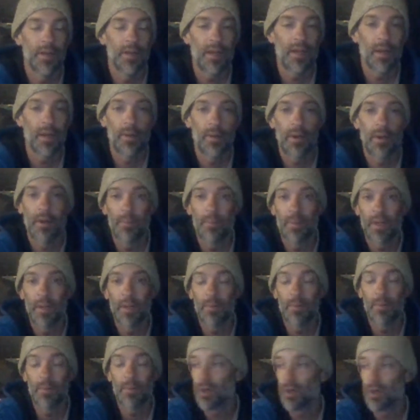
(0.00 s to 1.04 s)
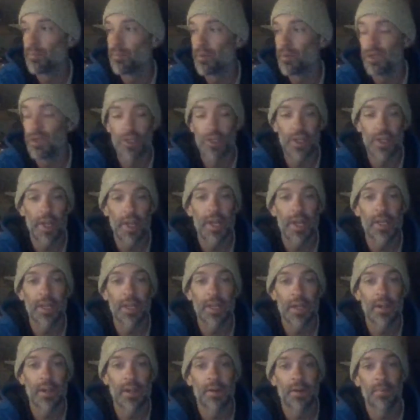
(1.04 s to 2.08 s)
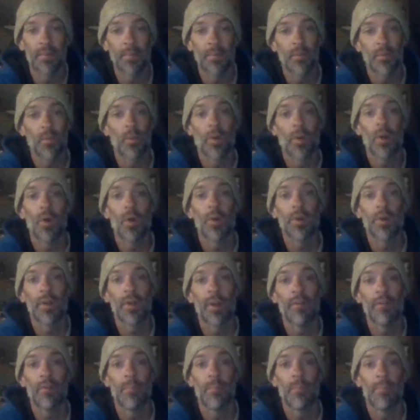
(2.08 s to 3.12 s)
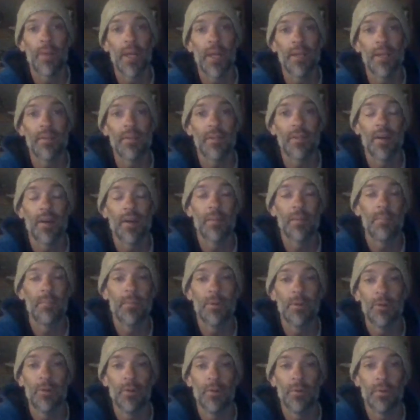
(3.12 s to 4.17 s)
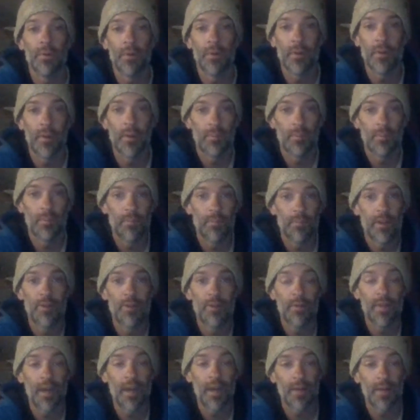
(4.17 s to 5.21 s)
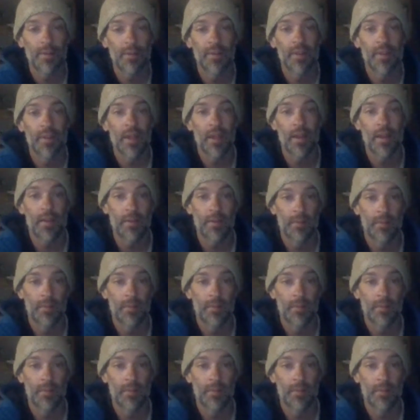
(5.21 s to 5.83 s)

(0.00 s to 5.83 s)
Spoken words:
I wanted to bring up George Bush saying that we're going to have a base on the moon by 2010.